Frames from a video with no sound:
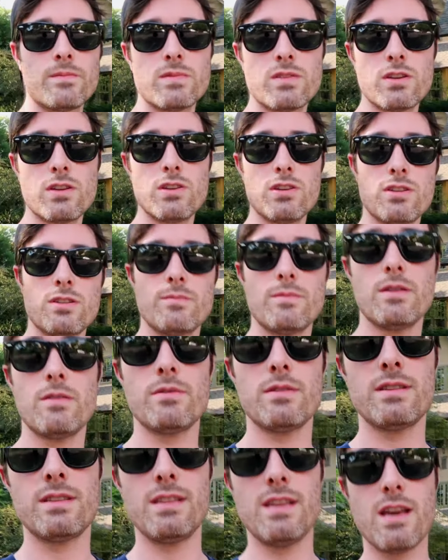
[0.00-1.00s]
So you should be
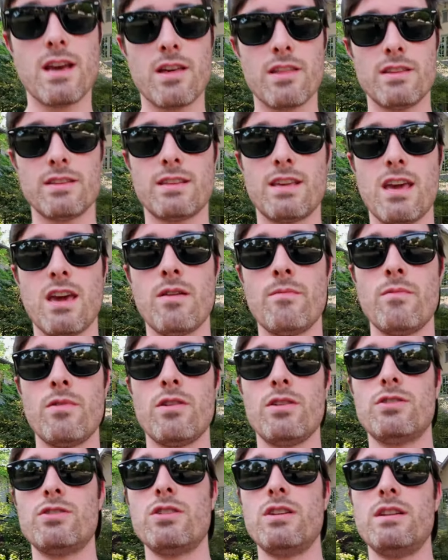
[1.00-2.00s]
able to see how this
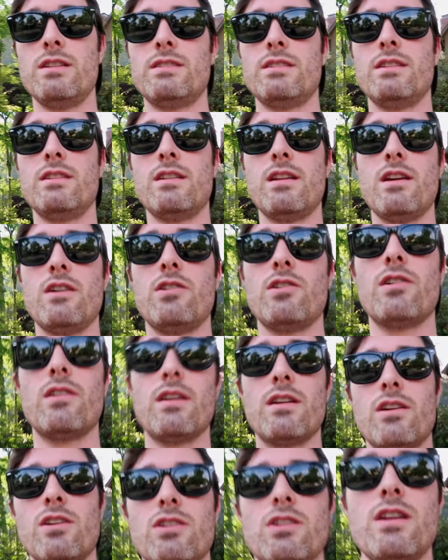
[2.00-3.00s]
camera treats it and how
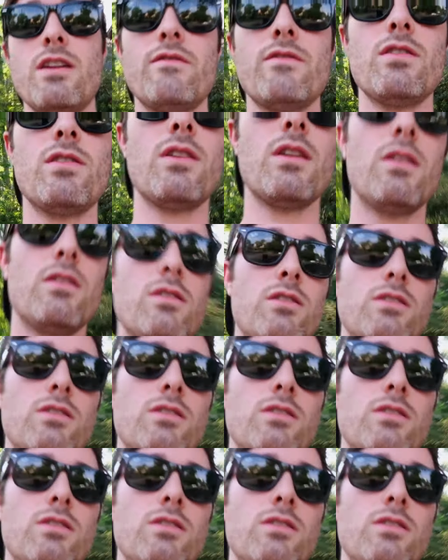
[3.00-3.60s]
good everything